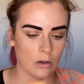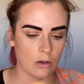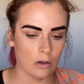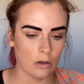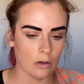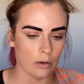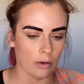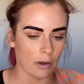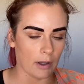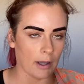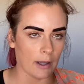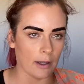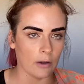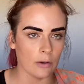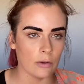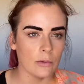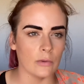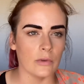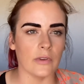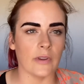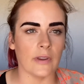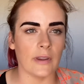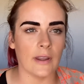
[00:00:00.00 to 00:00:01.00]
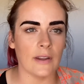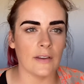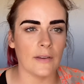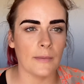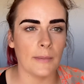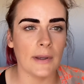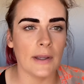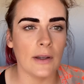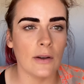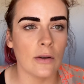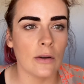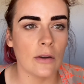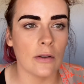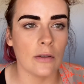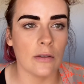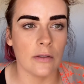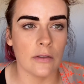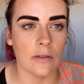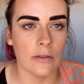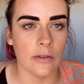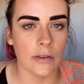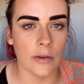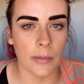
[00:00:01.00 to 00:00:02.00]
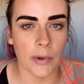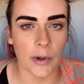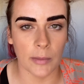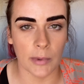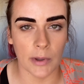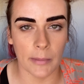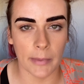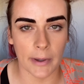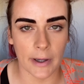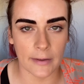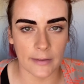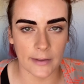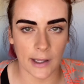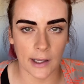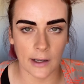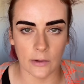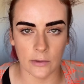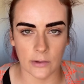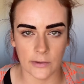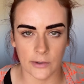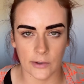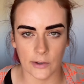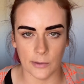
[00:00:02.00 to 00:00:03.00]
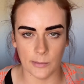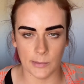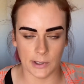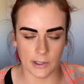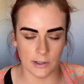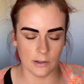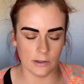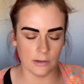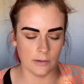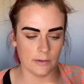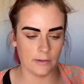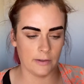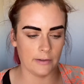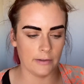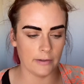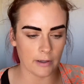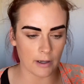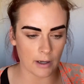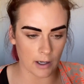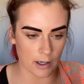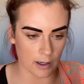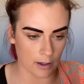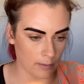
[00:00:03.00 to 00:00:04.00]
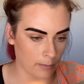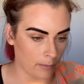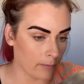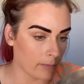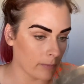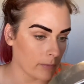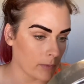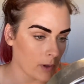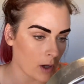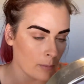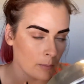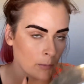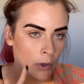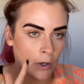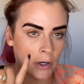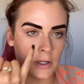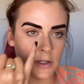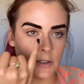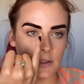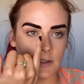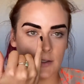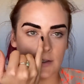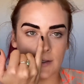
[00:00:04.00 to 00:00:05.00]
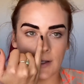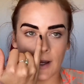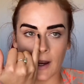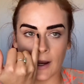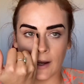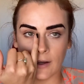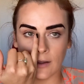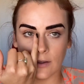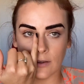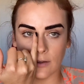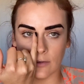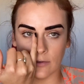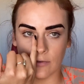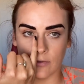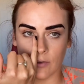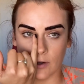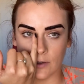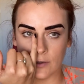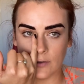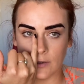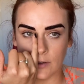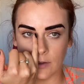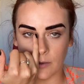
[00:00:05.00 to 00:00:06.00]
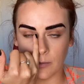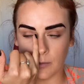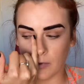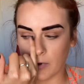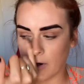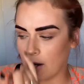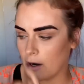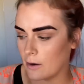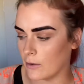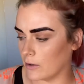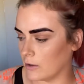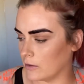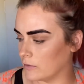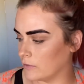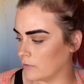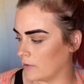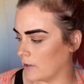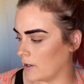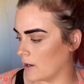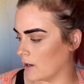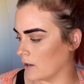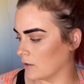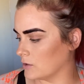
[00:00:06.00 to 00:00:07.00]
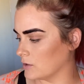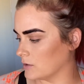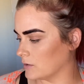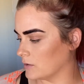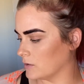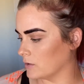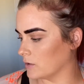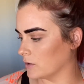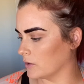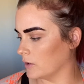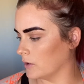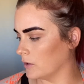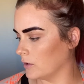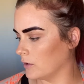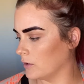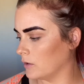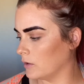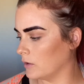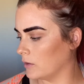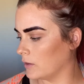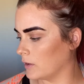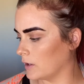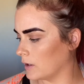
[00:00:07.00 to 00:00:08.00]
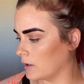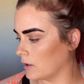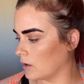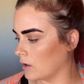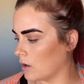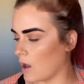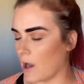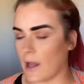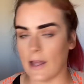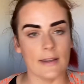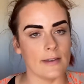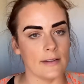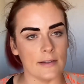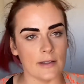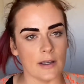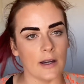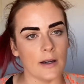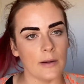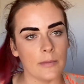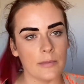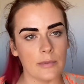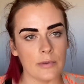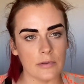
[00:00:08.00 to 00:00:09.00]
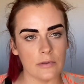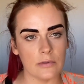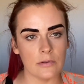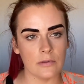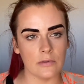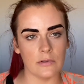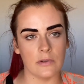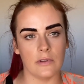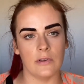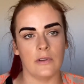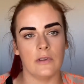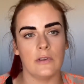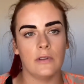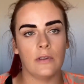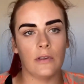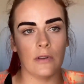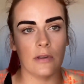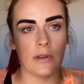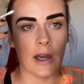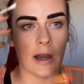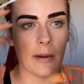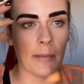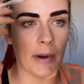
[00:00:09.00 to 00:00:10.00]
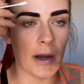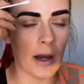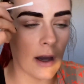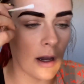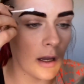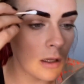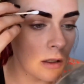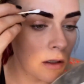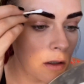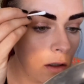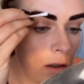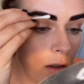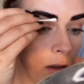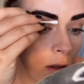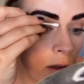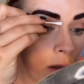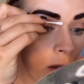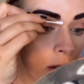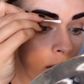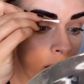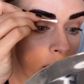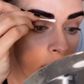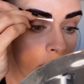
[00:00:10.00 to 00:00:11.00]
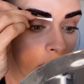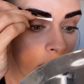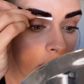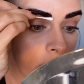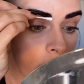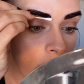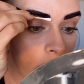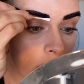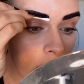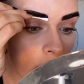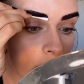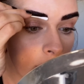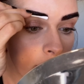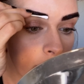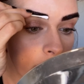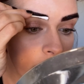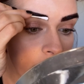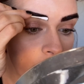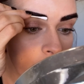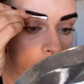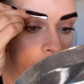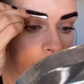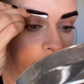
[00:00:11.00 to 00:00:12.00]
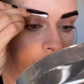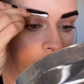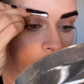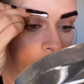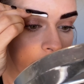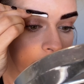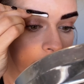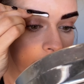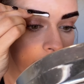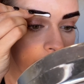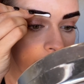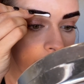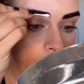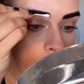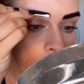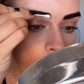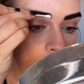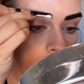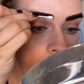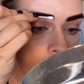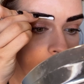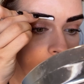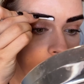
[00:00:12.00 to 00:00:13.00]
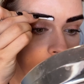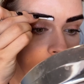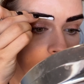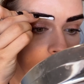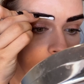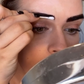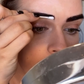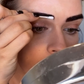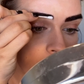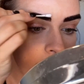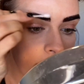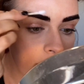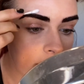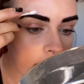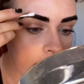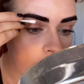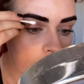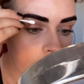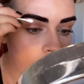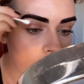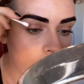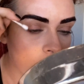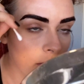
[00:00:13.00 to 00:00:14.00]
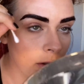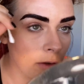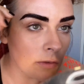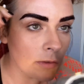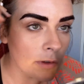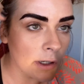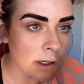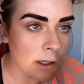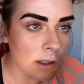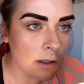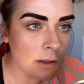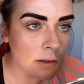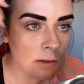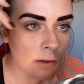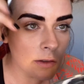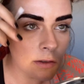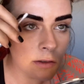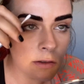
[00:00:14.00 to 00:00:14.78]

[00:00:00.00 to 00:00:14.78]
Okay, cool. So that's been on for probably about 10 or so minutes. I'm going to just take the front of the brow off now, just so that it lightens up that part. So I'm just going to get my cotton round.